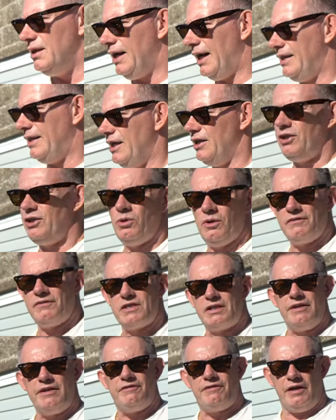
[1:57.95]
and then you
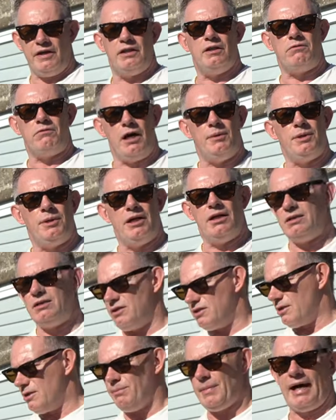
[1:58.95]
obviously fit the rubber
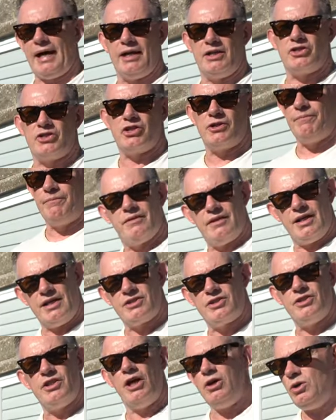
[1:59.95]
to match.
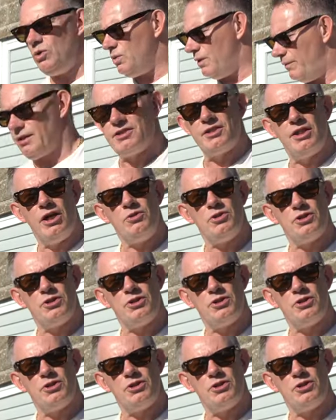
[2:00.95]
There's no, there's no